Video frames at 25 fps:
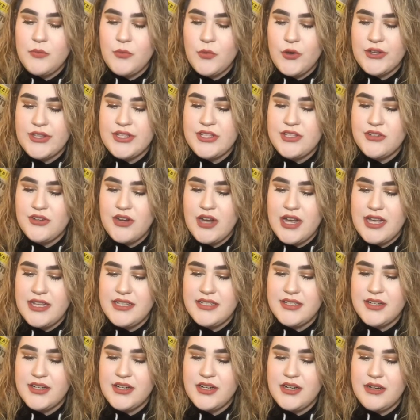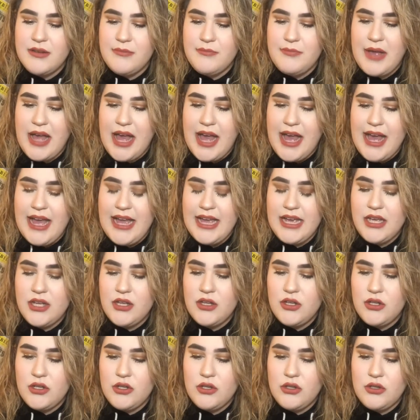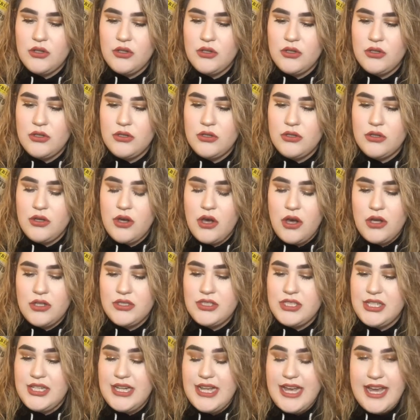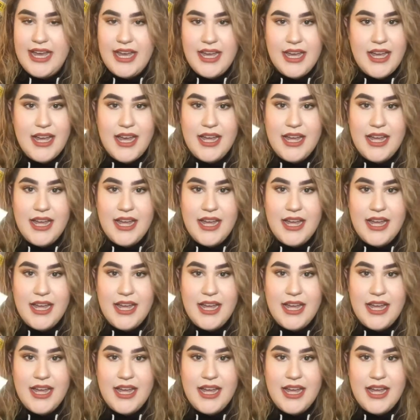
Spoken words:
moisturizer by Caudalie.